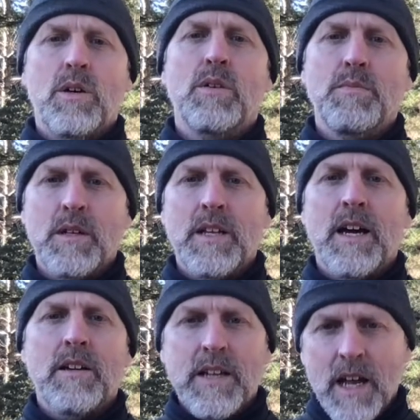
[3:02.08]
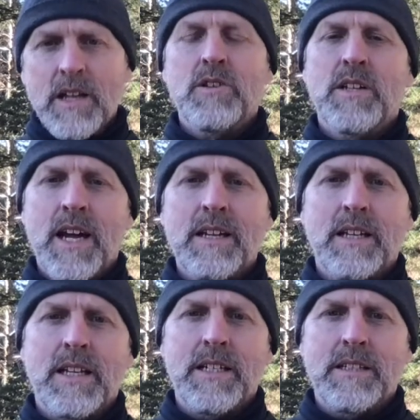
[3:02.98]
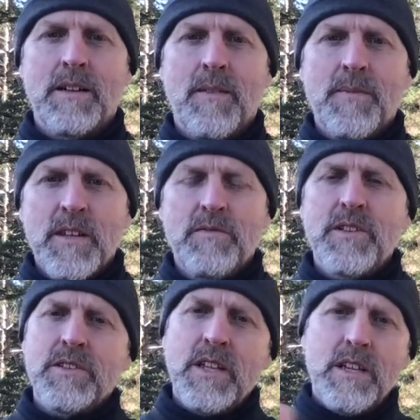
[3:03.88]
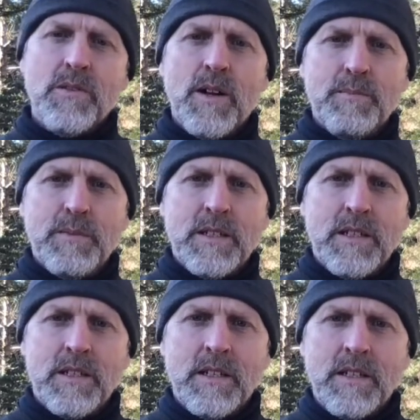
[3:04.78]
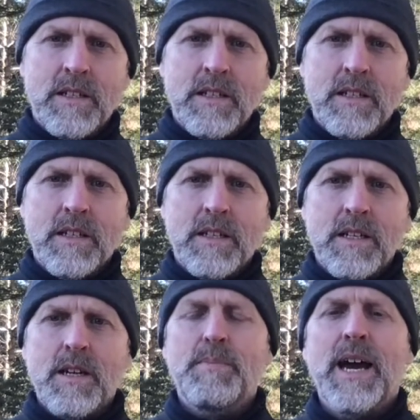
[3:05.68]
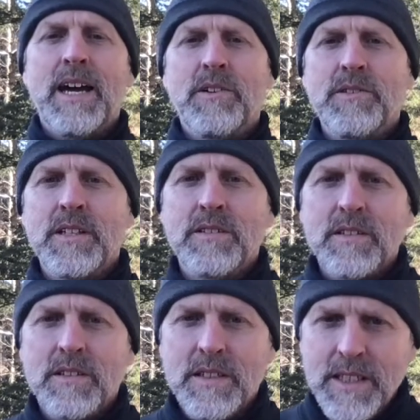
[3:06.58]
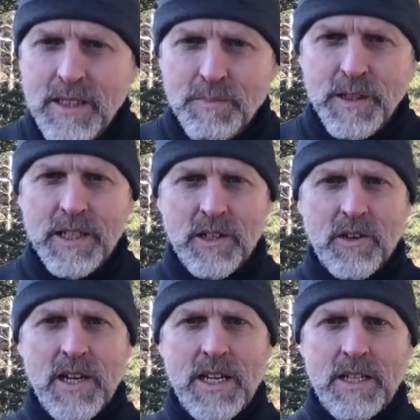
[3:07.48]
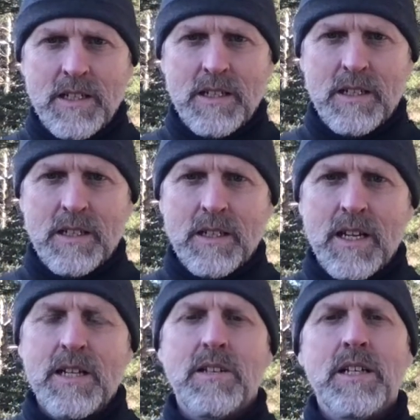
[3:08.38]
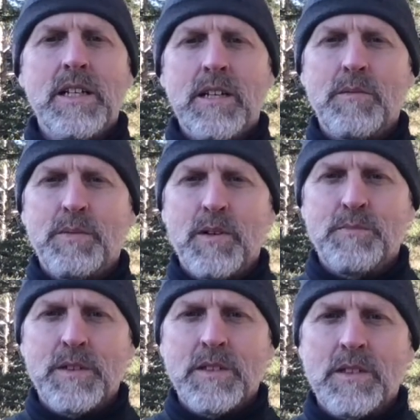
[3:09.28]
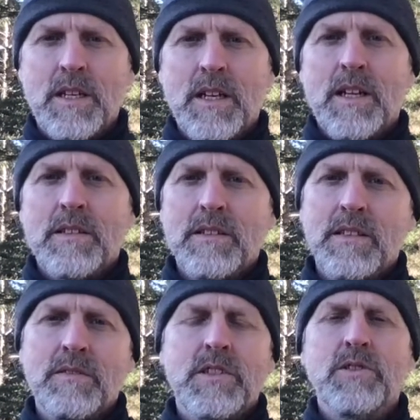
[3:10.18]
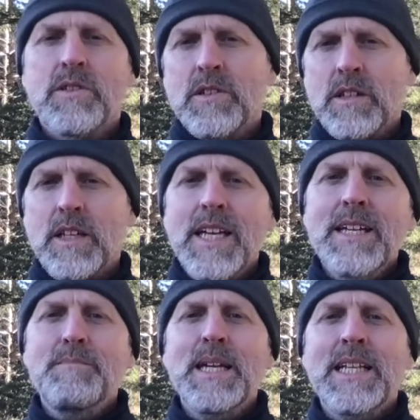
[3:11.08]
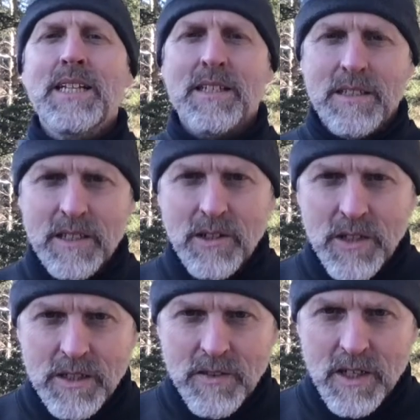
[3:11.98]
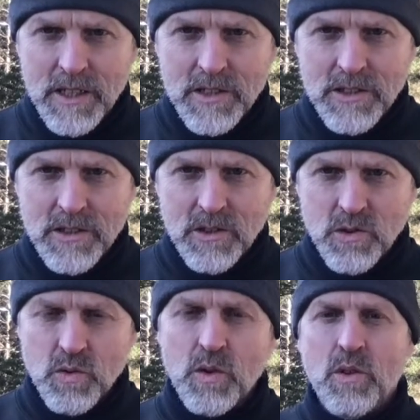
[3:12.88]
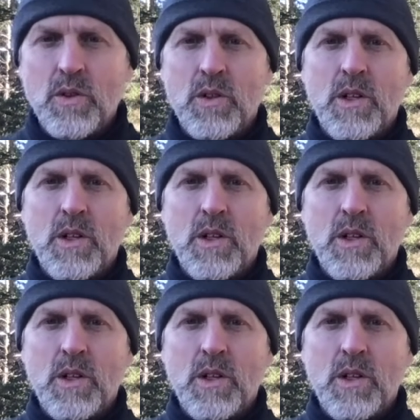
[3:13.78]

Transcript: breathe out. Now you're dilated. You've just interrupted a pattern that's deeply ingrained, and you did it on purpose. This gives you an immediate degree of conscious control